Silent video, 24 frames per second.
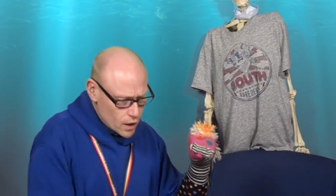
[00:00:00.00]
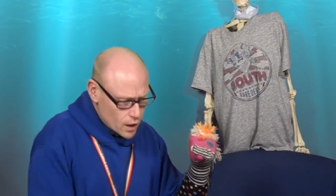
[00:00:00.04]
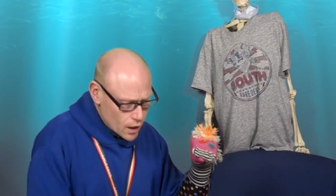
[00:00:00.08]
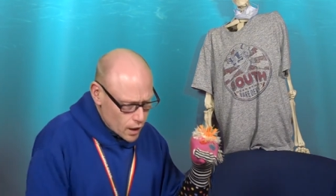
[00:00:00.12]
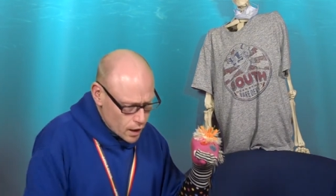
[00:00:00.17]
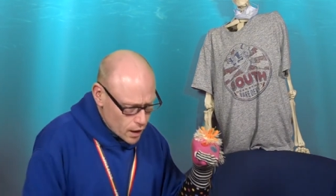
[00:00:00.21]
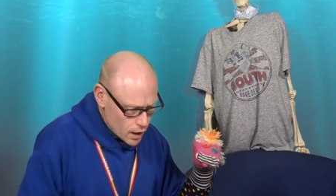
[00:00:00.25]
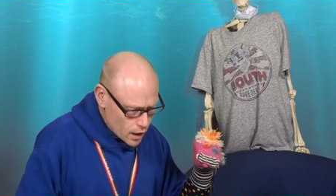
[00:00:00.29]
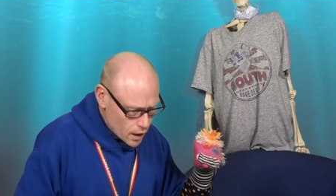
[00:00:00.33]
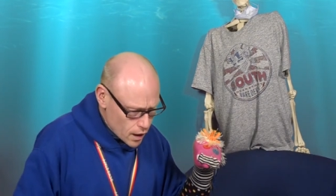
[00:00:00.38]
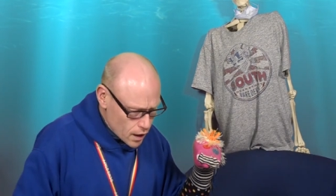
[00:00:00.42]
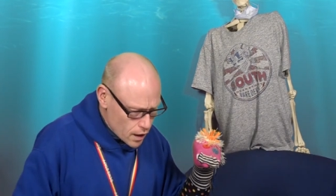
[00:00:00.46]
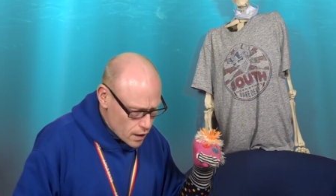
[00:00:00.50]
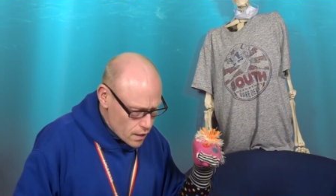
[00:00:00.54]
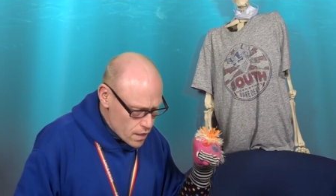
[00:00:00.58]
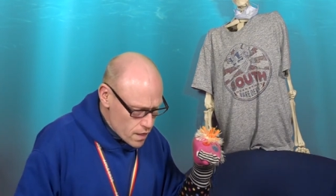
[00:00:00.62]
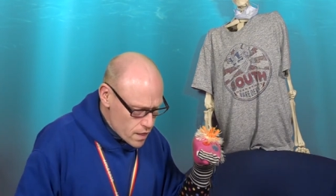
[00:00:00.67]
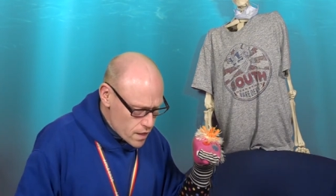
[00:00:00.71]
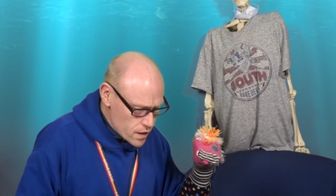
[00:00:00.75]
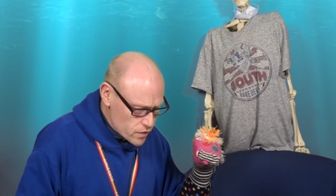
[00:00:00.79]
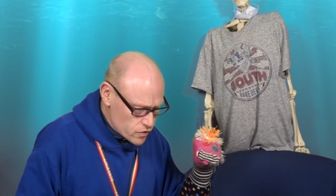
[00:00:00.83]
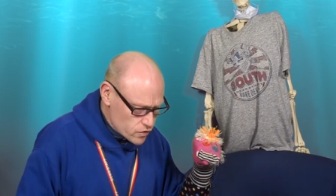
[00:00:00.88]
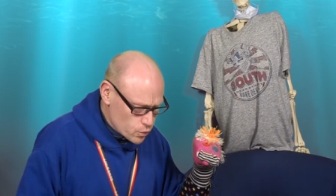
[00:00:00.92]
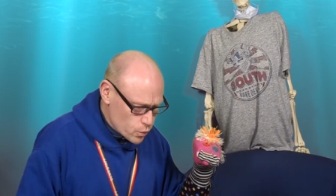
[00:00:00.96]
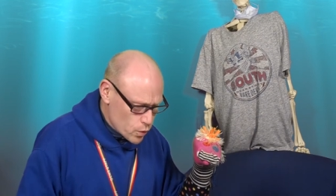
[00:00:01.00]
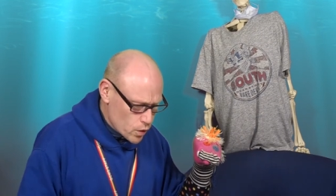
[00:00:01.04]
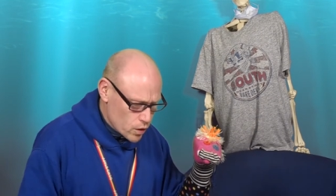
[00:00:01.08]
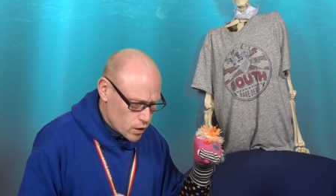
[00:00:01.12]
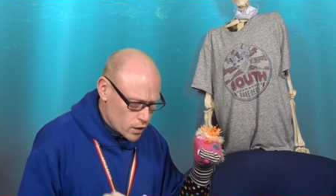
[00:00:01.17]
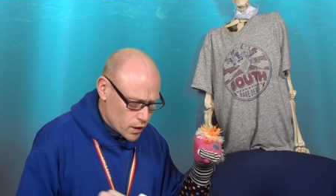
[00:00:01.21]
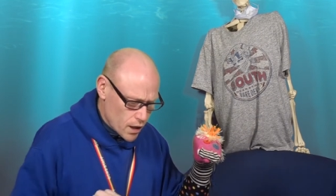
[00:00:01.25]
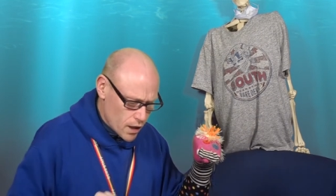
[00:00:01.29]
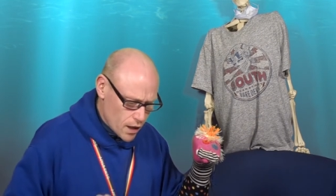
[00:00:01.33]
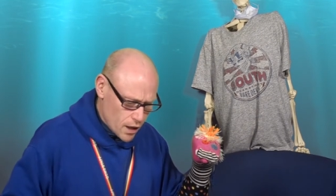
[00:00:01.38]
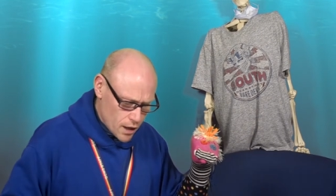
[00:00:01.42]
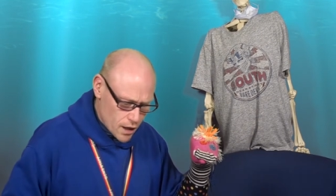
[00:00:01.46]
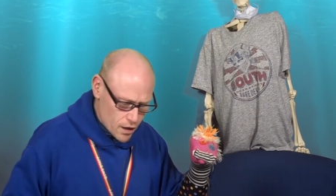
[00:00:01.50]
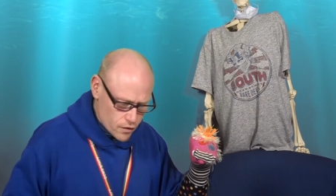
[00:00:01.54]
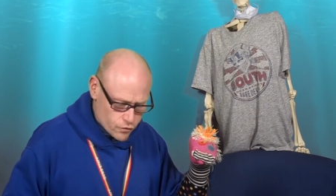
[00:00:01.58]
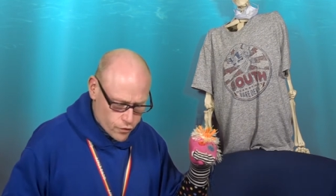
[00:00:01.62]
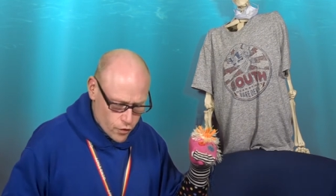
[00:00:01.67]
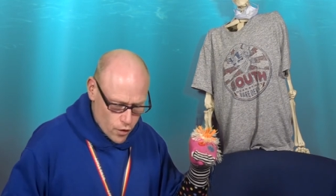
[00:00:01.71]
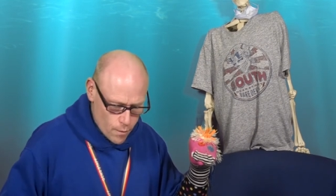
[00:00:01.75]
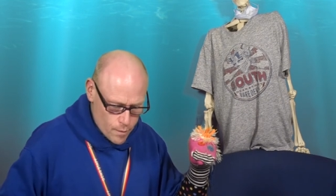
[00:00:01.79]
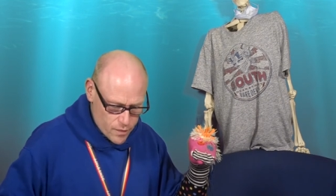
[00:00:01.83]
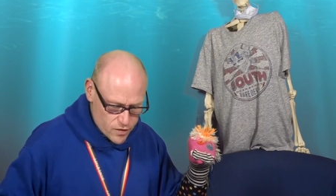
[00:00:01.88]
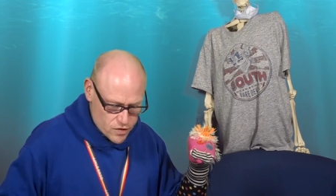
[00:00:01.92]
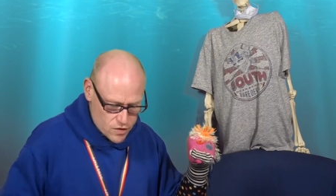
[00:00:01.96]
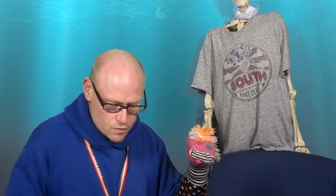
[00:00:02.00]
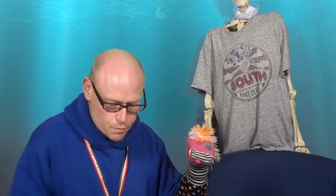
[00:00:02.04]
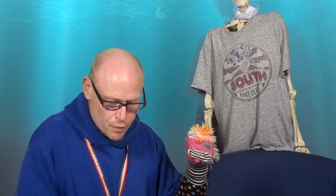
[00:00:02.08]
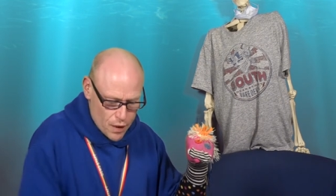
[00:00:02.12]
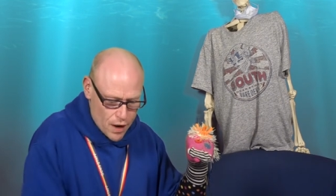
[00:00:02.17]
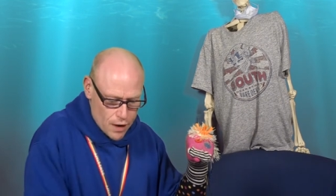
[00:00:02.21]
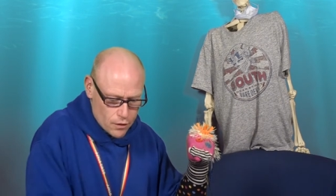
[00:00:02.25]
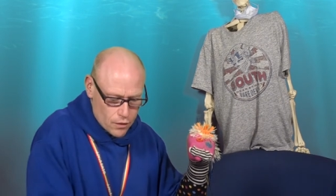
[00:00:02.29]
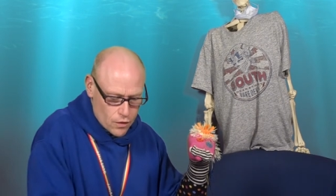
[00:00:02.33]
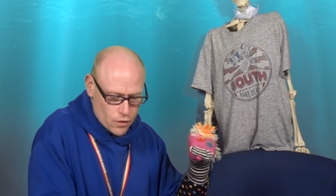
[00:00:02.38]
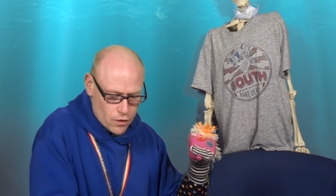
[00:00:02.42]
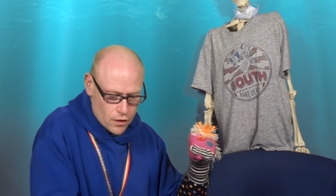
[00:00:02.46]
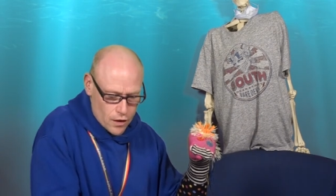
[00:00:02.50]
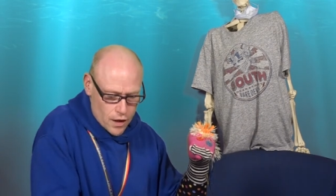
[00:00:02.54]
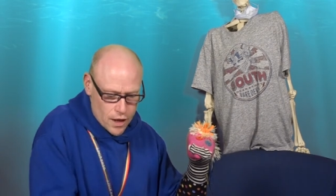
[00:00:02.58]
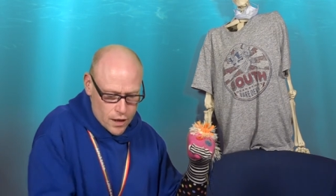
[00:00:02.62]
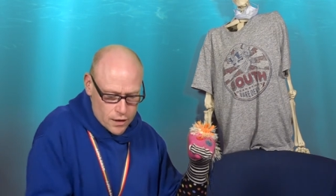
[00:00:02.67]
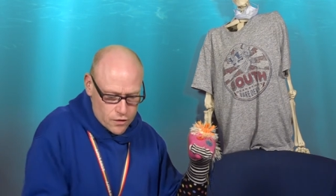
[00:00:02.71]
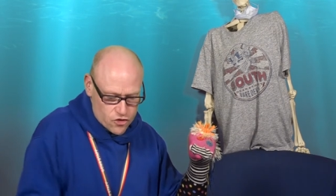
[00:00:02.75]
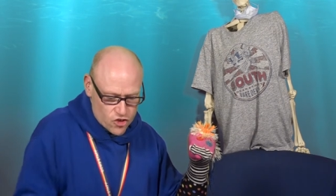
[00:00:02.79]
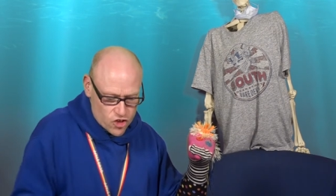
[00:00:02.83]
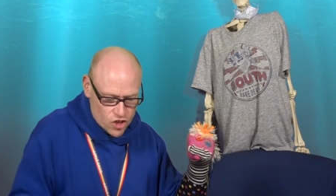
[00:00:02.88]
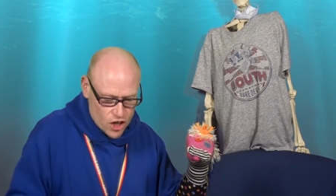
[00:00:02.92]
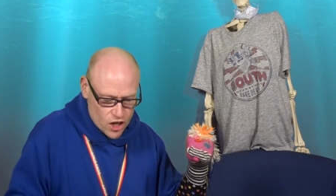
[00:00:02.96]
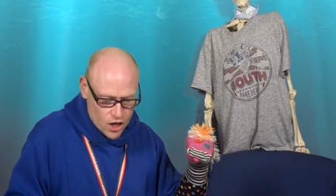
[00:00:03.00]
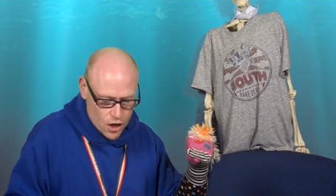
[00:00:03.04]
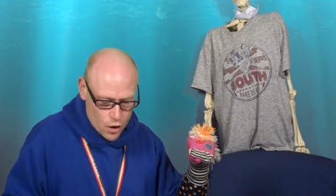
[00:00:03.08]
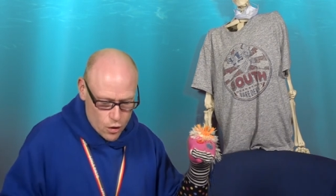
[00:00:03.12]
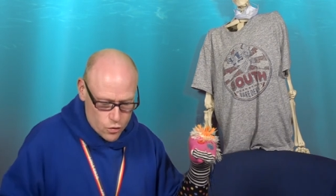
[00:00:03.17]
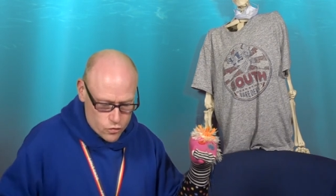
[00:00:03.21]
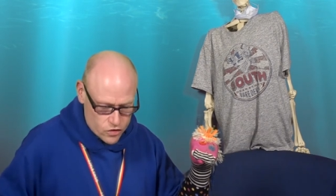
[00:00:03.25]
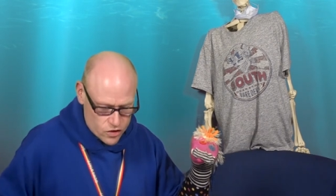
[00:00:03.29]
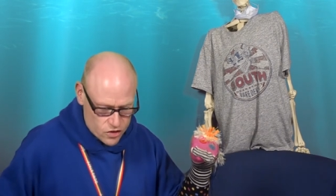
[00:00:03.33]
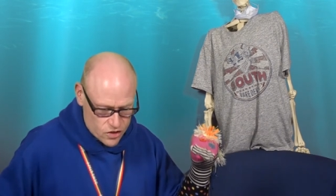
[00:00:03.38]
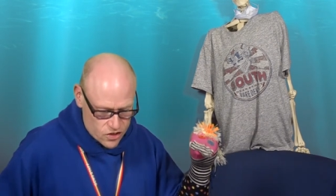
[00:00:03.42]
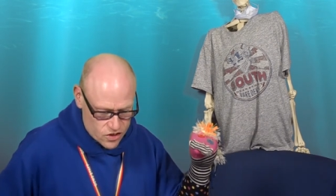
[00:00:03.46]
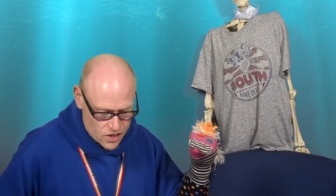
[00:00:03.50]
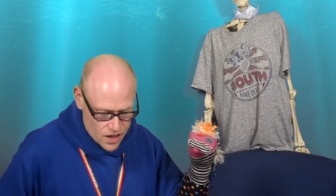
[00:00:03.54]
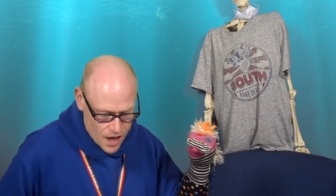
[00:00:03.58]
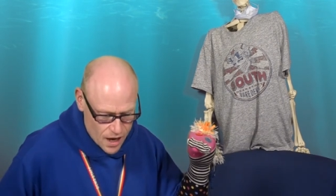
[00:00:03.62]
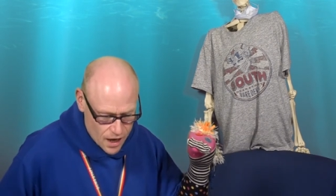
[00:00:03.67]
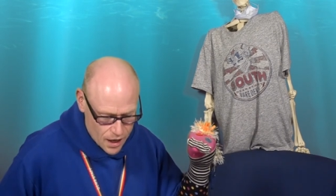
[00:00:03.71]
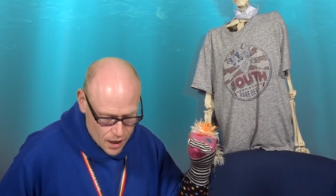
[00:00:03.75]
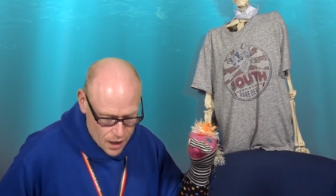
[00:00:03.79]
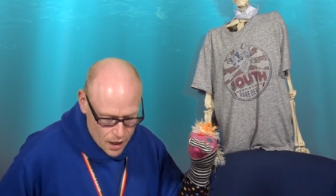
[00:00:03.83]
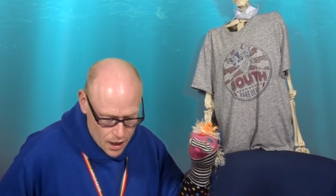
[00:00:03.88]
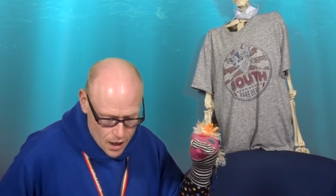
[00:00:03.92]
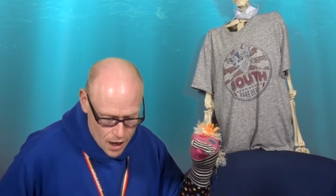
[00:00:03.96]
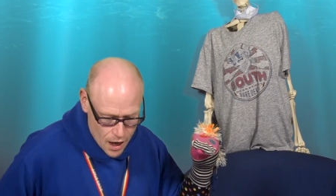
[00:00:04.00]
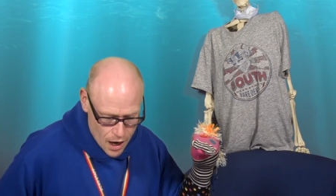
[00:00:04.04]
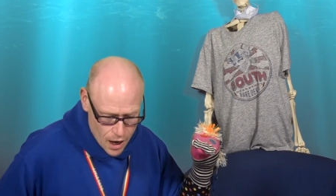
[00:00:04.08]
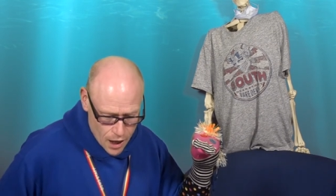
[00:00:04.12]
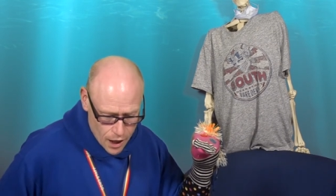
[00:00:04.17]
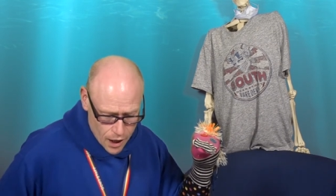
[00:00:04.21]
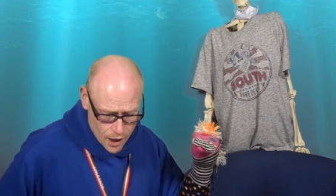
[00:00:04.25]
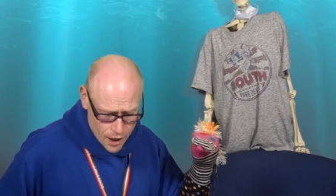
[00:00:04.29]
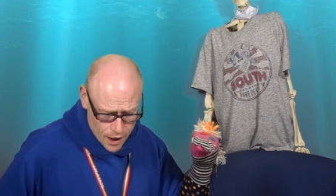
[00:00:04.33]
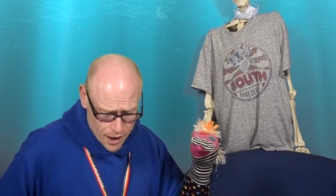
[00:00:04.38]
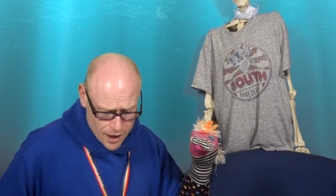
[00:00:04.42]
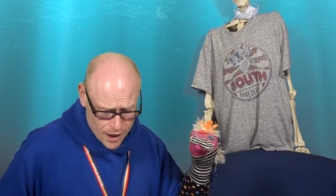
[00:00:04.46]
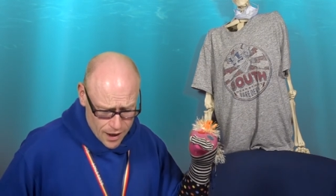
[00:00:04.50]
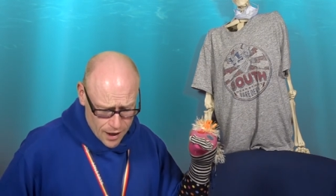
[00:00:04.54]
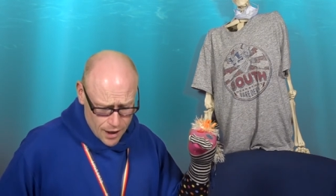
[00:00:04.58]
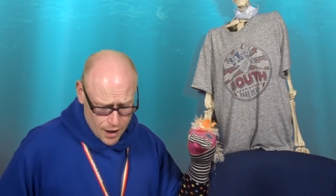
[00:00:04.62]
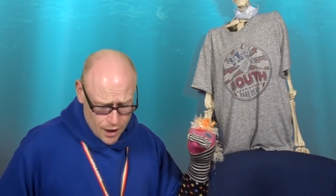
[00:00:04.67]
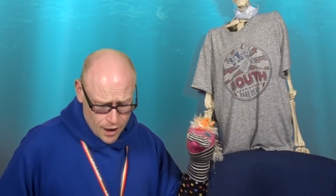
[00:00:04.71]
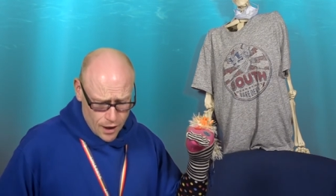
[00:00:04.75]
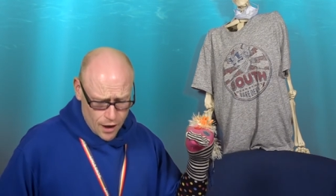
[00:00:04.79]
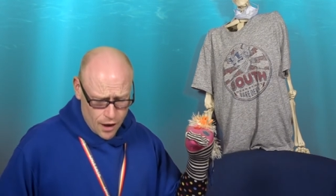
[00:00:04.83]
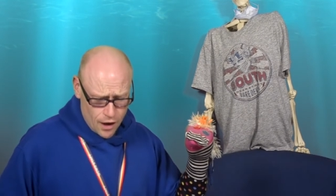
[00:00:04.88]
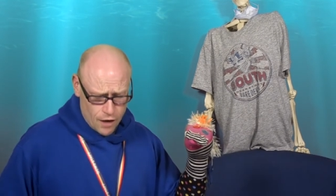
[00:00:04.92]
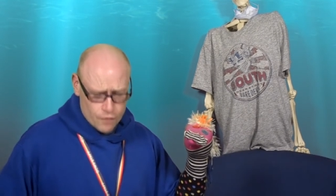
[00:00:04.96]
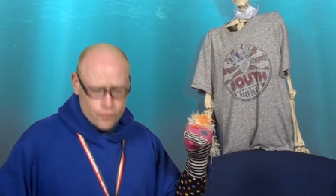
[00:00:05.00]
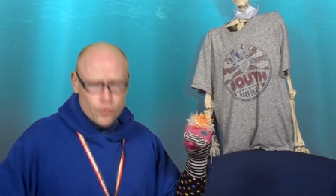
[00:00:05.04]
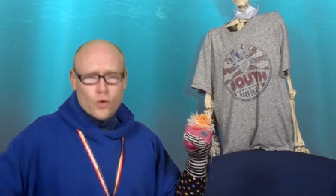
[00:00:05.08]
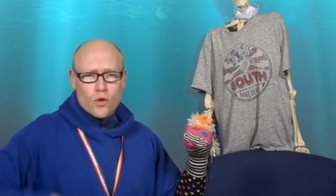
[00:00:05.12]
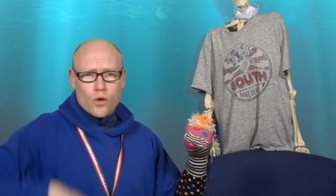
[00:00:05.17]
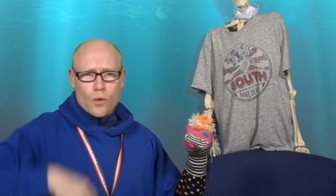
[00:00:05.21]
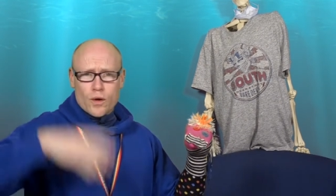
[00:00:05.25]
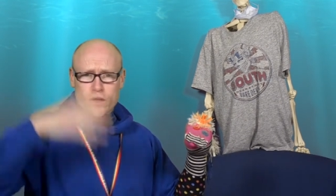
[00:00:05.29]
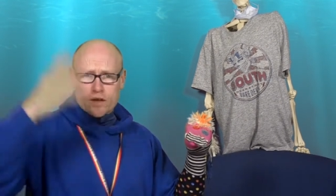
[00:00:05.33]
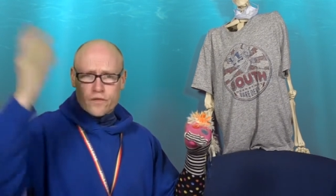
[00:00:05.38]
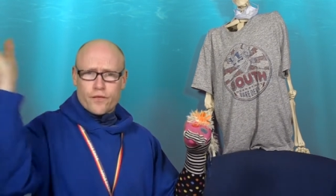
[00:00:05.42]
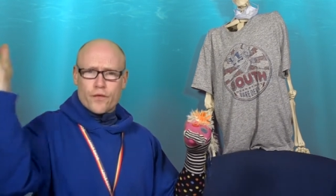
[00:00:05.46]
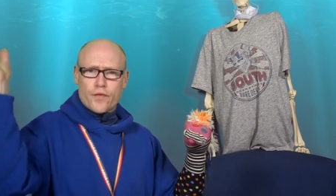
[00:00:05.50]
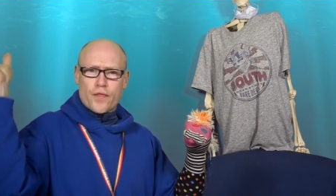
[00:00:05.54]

Uh, this one is from Mrs. Proudlock, and she goes to say, of all the wonderful